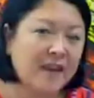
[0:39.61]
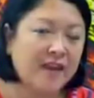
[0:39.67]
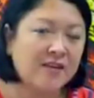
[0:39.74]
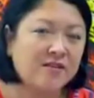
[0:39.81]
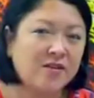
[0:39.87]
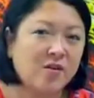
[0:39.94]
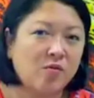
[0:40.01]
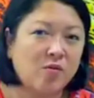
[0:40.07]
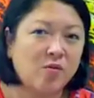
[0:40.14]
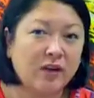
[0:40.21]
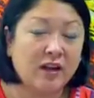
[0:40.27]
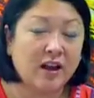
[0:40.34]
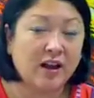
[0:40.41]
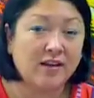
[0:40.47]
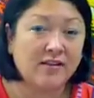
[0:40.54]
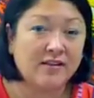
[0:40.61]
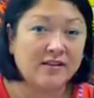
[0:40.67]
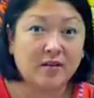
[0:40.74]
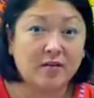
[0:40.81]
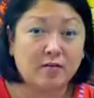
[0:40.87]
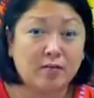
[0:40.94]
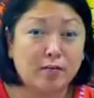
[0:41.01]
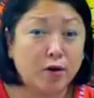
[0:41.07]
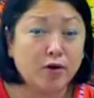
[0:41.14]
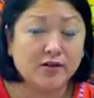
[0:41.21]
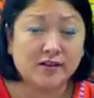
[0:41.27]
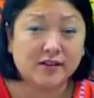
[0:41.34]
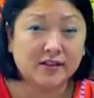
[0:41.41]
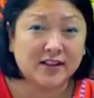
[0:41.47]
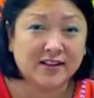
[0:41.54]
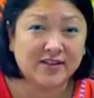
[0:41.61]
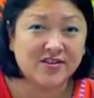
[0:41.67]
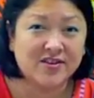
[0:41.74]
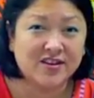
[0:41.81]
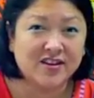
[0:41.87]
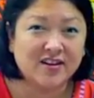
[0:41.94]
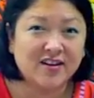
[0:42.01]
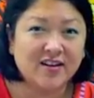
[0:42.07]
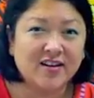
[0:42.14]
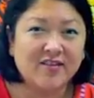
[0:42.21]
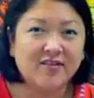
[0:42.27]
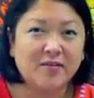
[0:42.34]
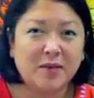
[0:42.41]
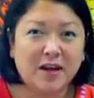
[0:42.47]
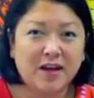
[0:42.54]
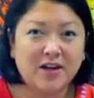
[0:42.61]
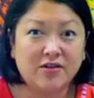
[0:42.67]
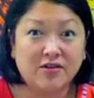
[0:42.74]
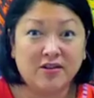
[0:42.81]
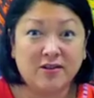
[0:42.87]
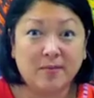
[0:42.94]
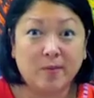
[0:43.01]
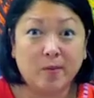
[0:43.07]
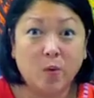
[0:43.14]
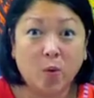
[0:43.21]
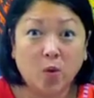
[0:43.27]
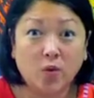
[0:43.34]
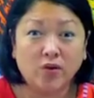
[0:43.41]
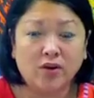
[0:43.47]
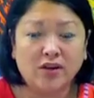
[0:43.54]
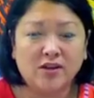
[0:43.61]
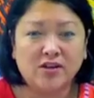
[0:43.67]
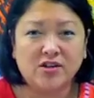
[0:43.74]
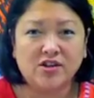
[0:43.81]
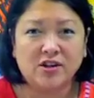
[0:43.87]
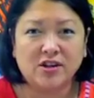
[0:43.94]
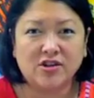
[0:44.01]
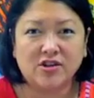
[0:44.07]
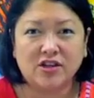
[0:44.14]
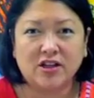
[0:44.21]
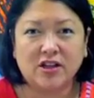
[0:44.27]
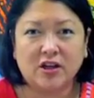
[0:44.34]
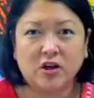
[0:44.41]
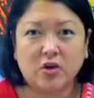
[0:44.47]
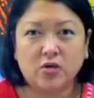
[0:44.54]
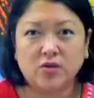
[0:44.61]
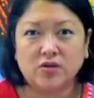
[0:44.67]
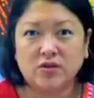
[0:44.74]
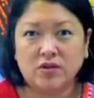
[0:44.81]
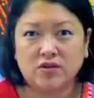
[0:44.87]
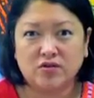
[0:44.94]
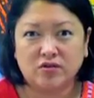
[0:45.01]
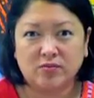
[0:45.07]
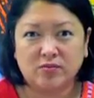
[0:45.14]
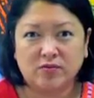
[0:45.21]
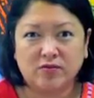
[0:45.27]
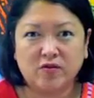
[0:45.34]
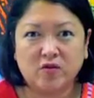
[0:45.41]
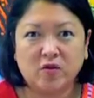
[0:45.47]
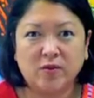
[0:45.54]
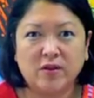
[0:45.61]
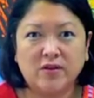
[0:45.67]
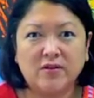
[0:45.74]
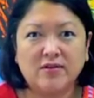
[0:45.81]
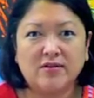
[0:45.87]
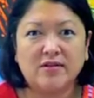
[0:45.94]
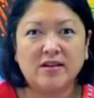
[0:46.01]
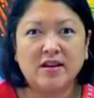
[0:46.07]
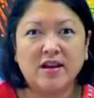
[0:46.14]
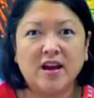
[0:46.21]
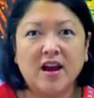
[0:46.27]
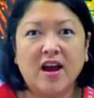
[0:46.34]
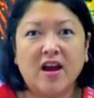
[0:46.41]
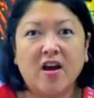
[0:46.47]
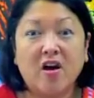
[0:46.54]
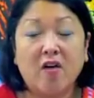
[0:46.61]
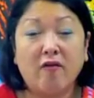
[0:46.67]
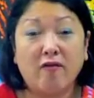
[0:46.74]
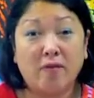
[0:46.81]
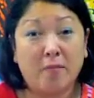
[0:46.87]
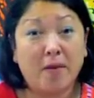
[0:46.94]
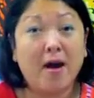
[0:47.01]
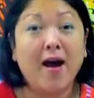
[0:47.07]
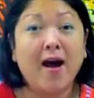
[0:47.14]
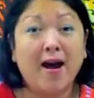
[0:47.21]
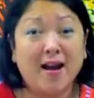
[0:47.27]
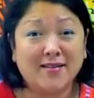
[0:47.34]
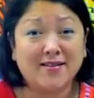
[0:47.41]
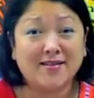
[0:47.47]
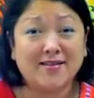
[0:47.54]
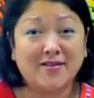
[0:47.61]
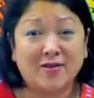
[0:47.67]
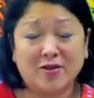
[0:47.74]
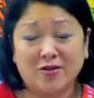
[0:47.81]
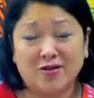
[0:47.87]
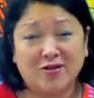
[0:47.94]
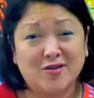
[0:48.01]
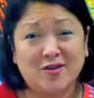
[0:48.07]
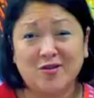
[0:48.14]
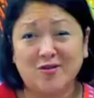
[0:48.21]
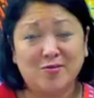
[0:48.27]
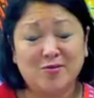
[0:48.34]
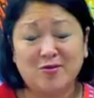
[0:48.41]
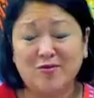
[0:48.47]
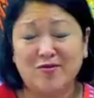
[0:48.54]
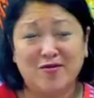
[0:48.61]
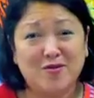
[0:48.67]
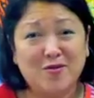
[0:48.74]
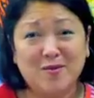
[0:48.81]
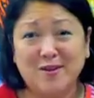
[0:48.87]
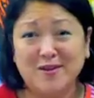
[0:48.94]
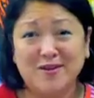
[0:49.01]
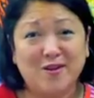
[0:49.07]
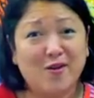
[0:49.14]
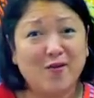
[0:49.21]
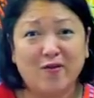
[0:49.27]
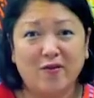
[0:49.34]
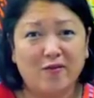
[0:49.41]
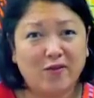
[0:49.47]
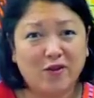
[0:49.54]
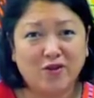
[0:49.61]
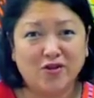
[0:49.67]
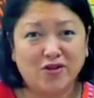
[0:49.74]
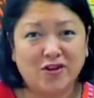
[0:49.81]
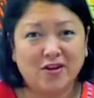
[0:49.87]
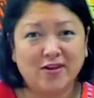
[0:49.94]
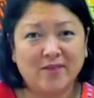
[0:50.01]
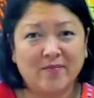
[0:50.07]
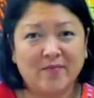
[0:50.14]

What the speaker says: So what we'd like to posit is that the media is important in judging your social performance of the past, not your social performance of the future.